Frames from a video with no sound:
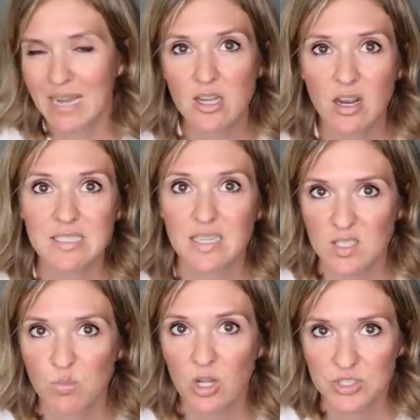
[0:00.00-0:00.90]
My dog is a
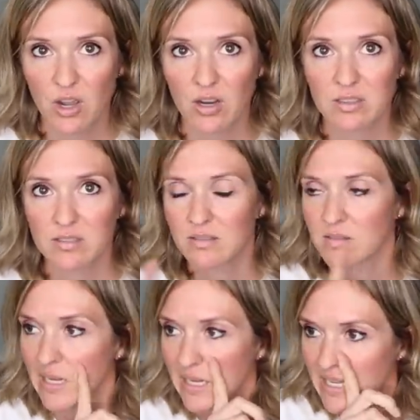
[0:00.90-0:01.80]
small dog.
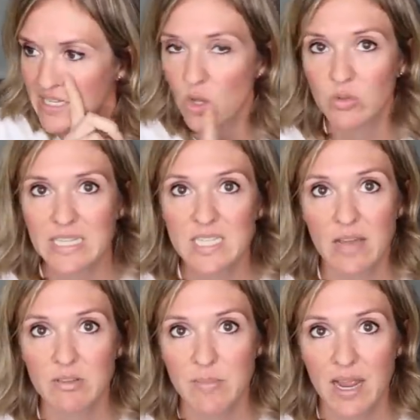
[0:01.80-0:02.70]
Like, he's only 7